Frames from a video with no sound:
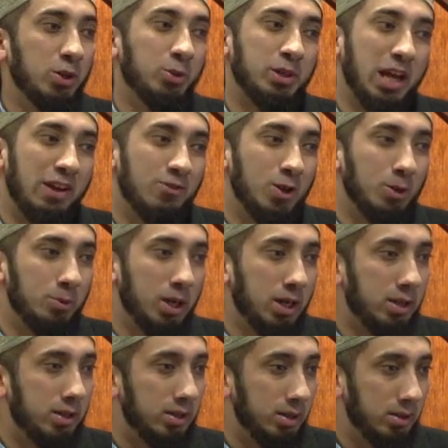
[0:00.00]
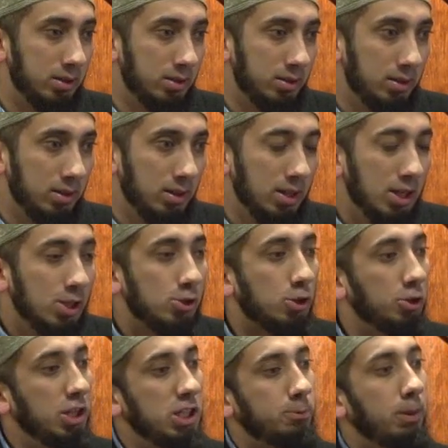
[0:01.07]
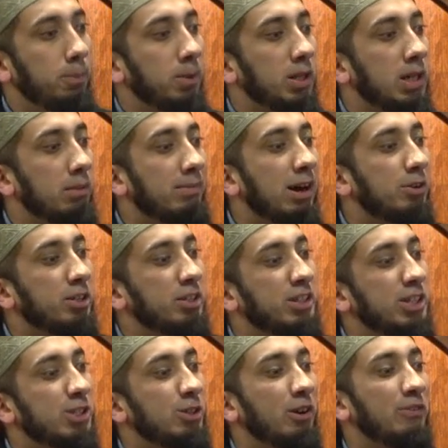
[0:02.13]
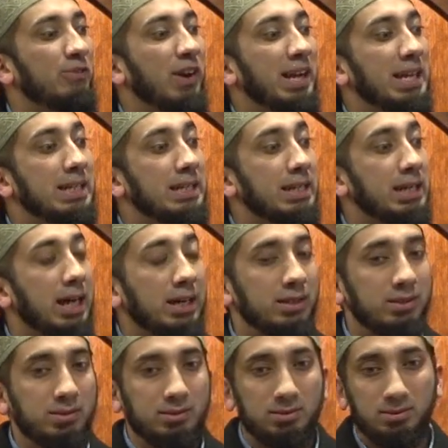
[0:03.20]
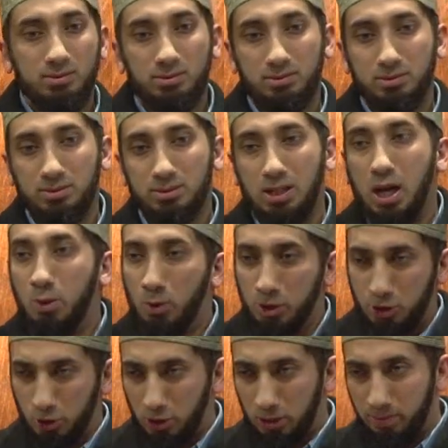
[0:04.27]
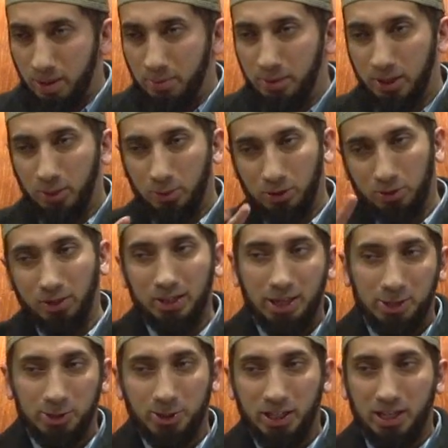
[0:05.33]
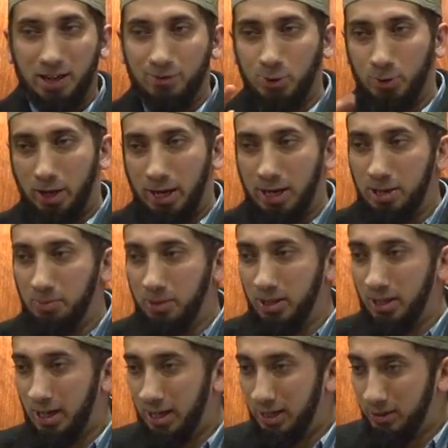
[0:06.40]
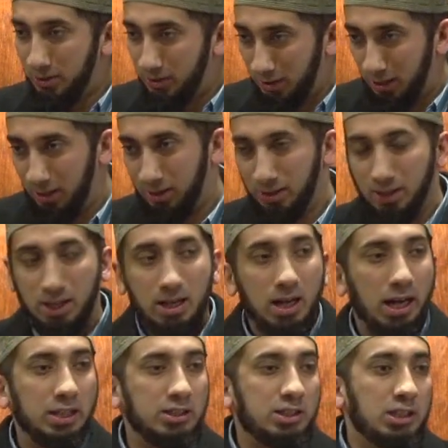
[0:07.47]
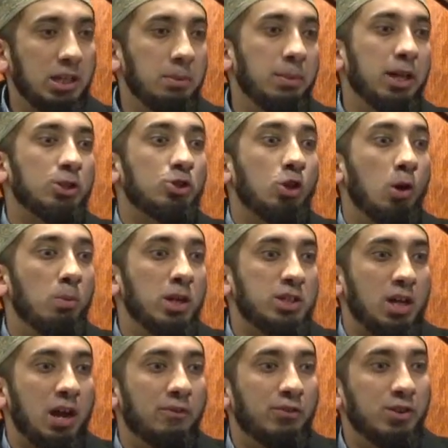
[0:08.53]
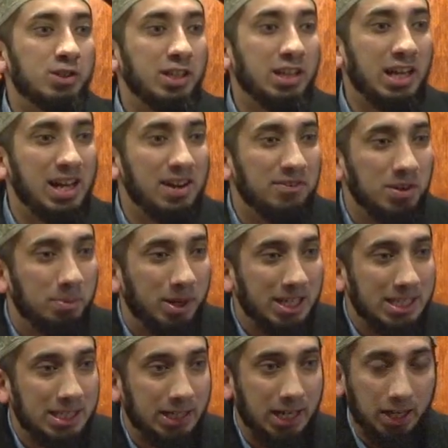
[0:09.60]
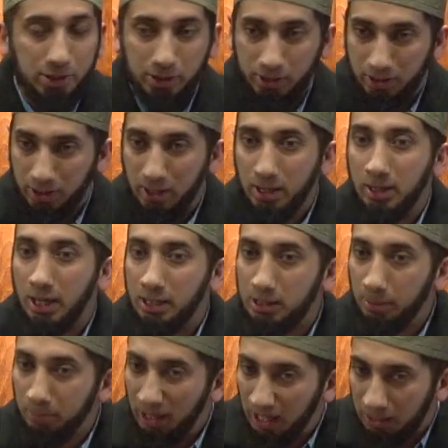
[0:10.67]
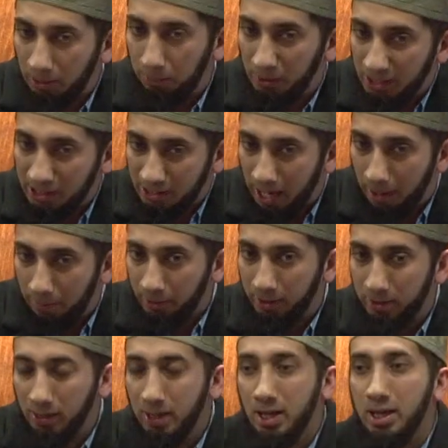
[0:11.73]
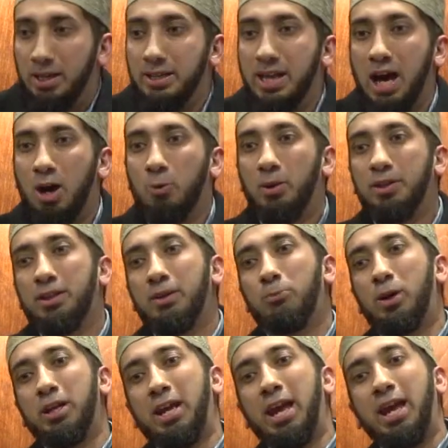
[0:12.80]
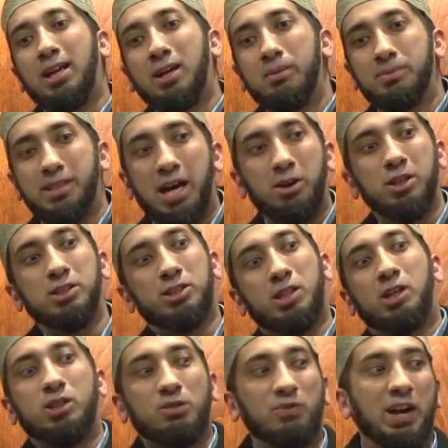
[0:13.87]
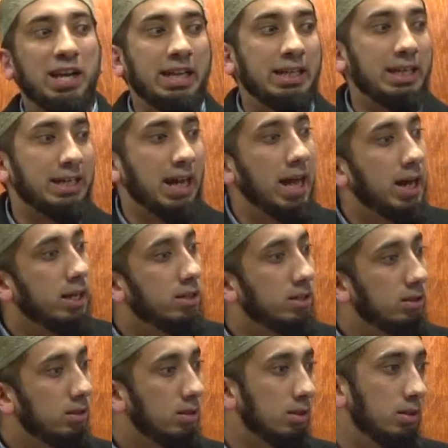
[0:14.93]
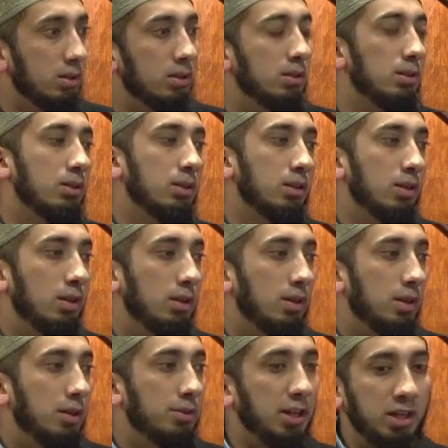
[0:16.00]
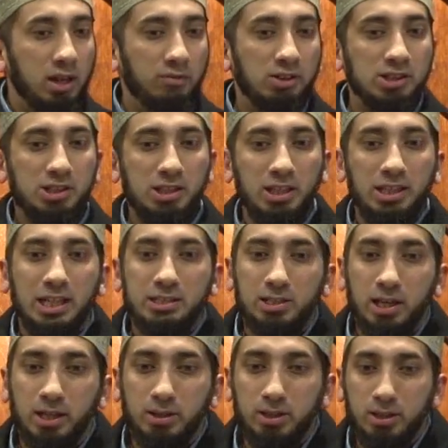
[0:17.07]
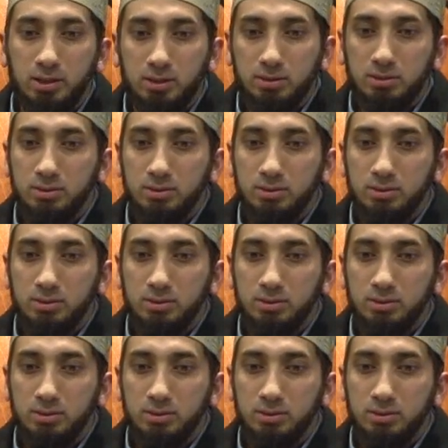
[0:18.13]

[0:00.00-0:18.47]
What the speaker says: you gave your word. So these people come out and they start fighting again. I want you to remember, there were three letters I gave you, A, B, and C. And C made so much effort to get everybody together and to make the peace happen. Now when A comes out and starts fighting again, then even C gets angry.